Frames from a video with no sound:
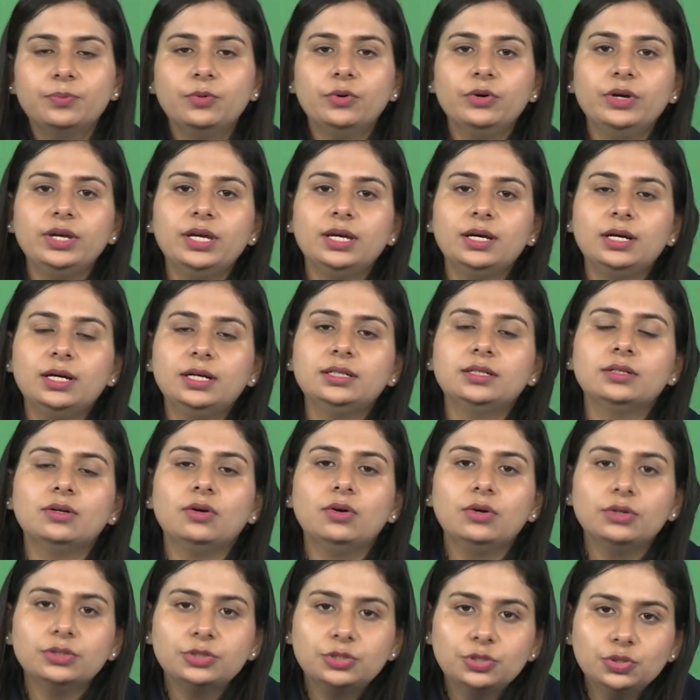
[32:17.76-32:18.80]
poet
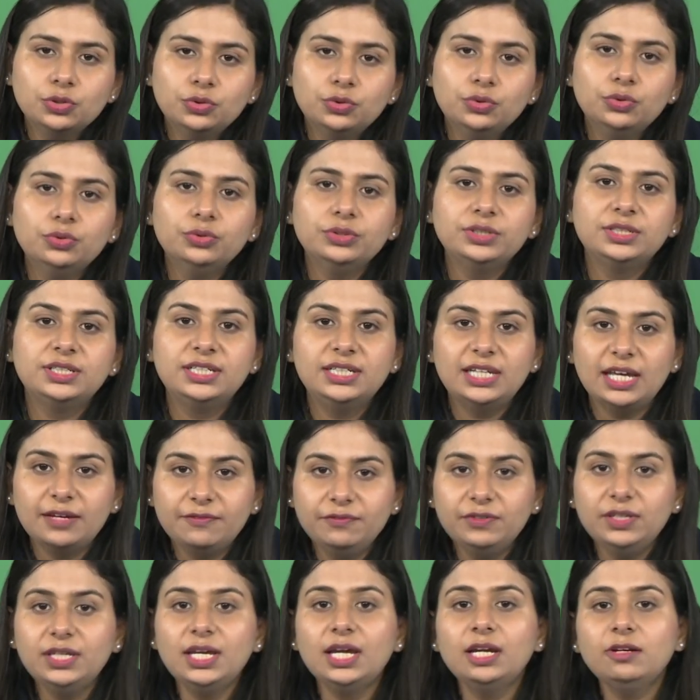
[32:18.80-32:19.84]
to
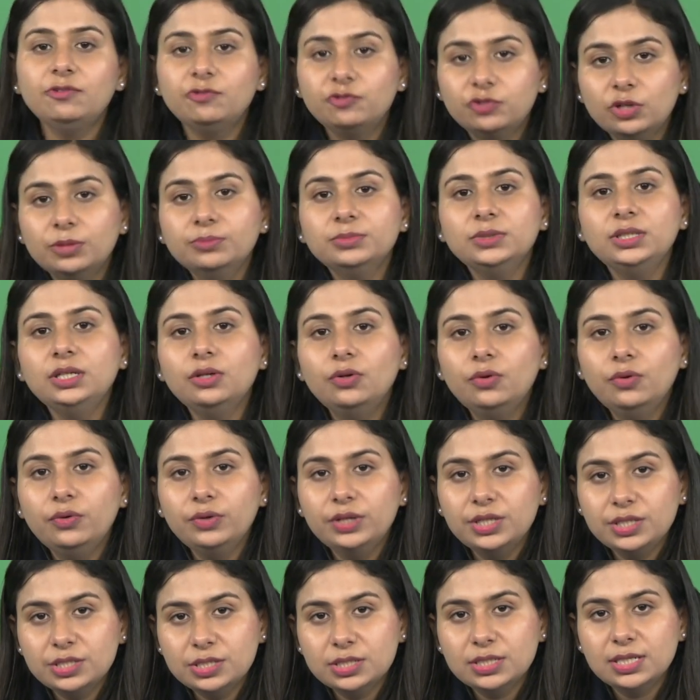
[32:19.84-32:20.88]
deviate from the
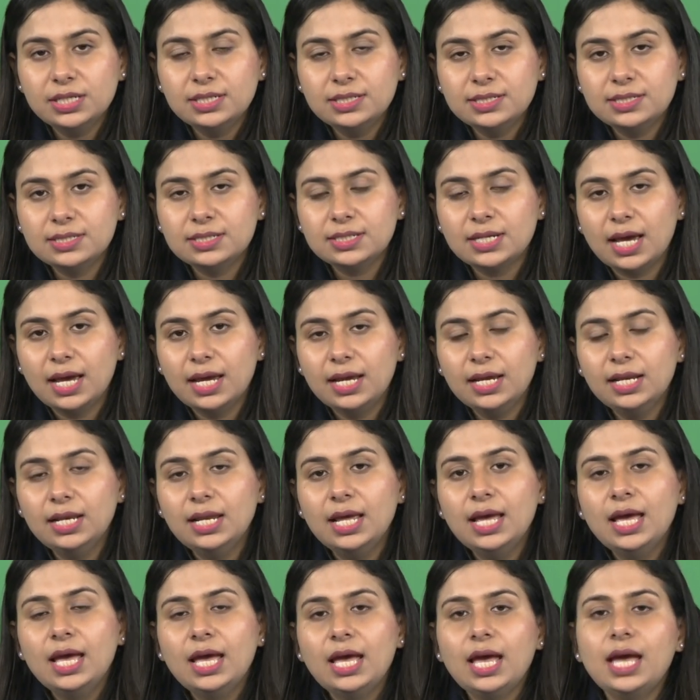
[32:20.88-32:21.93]
original
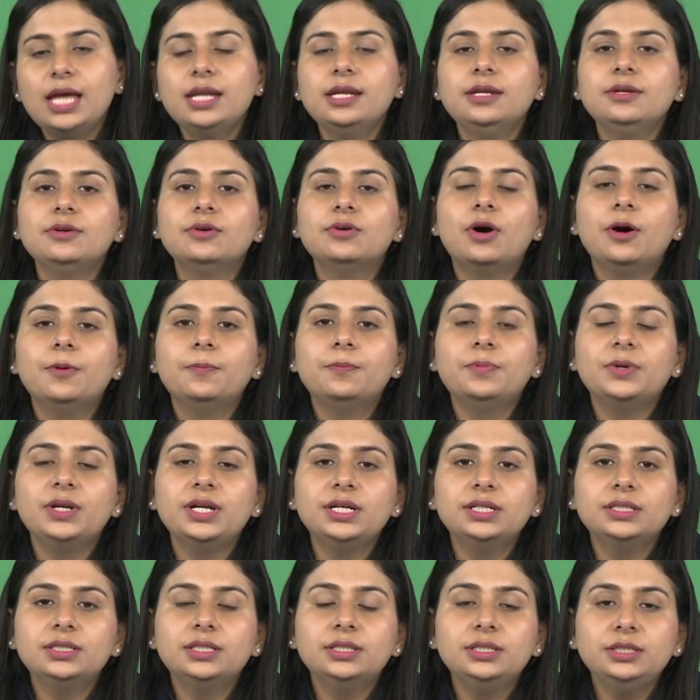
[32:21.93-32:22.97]
style and
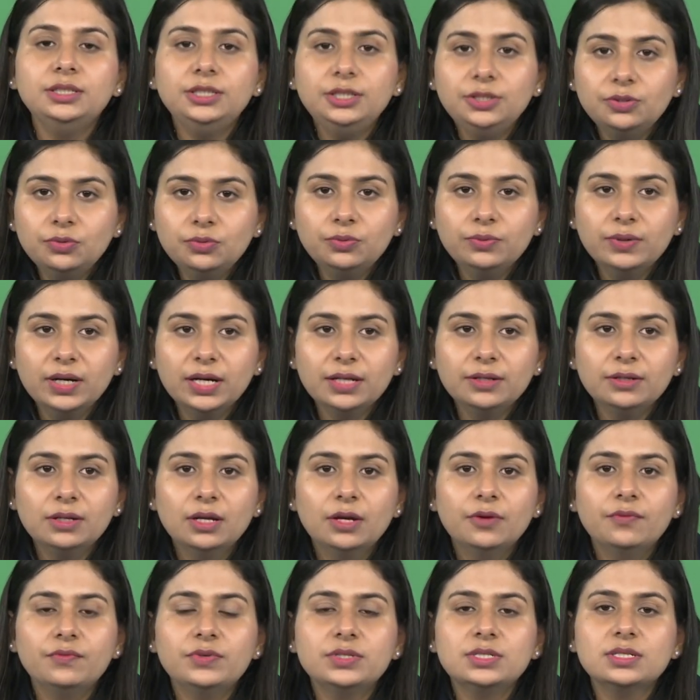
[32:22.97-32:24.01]
incorporate the new
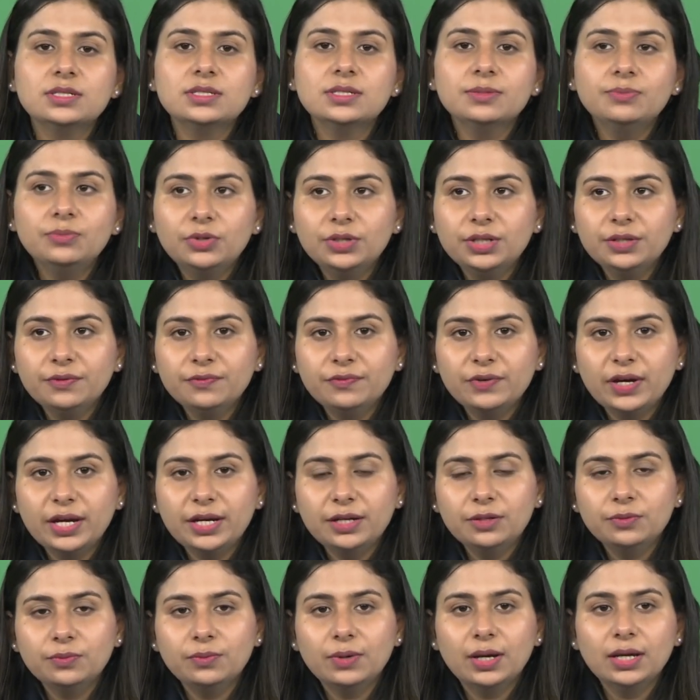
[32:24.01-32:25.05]
one, which is a
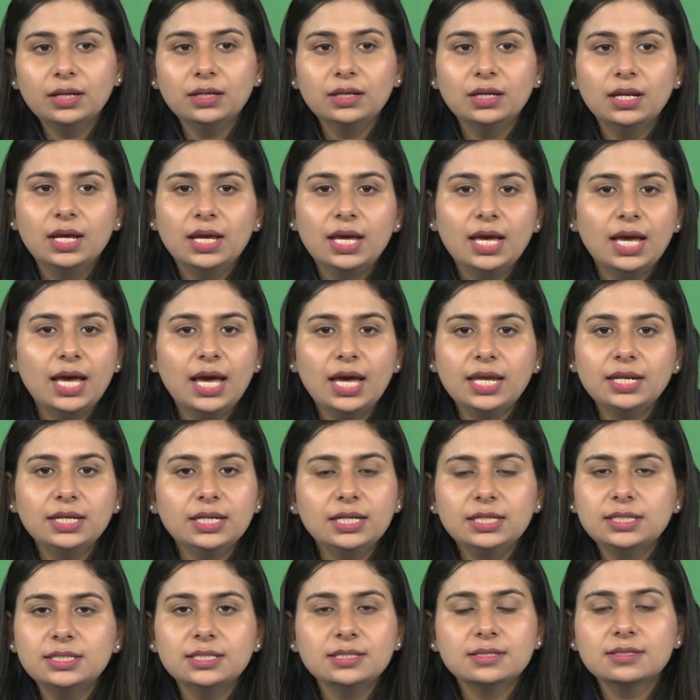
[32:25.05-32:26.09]
modified one,
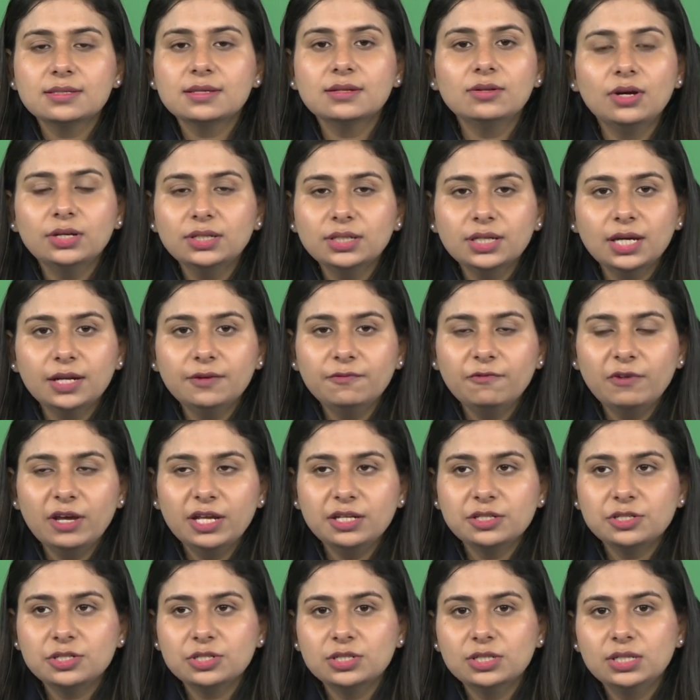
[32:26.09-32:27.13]
and it is not
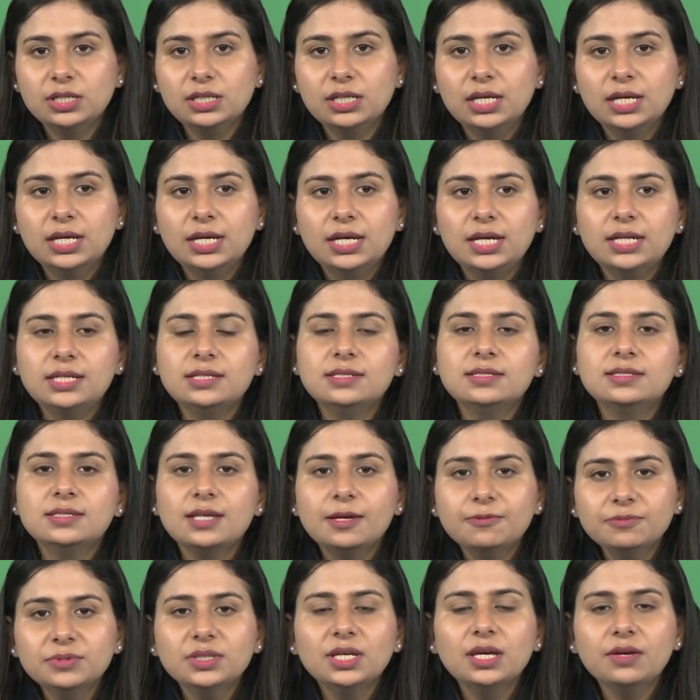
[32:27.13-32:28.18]
conventional. It is
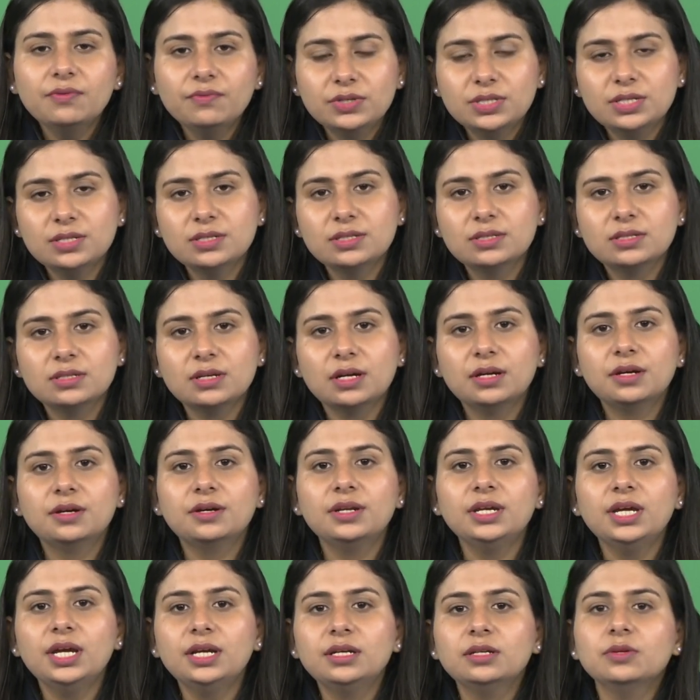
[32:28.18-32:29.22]
something which is a
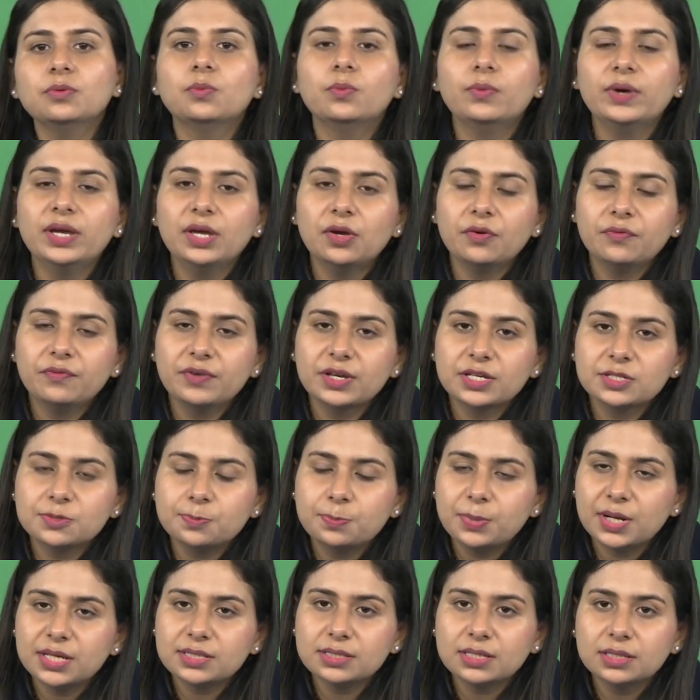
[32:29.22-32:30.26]
creative way of
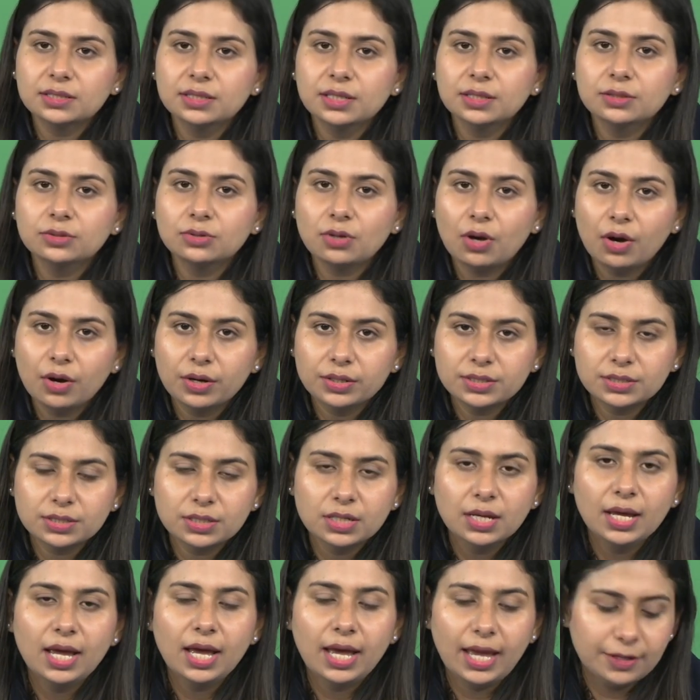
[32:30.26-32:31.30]
expressing their thought
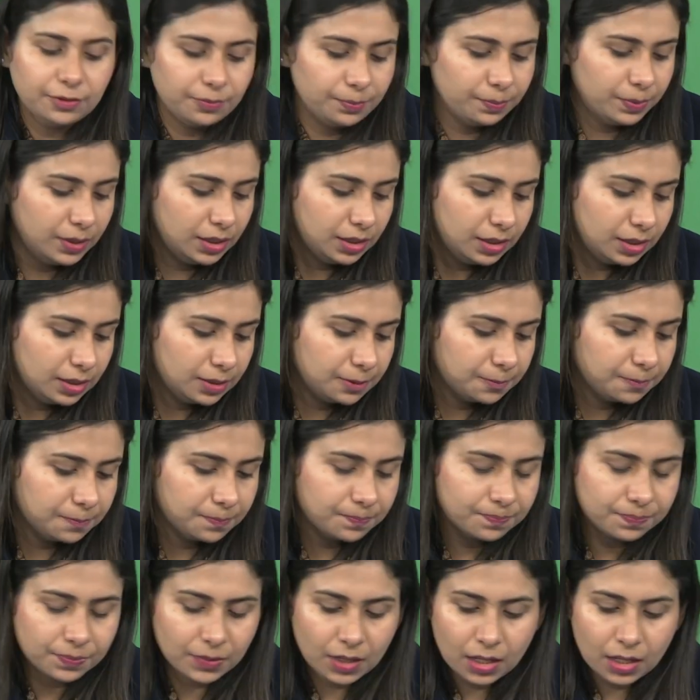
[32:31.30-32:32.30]
and opinion.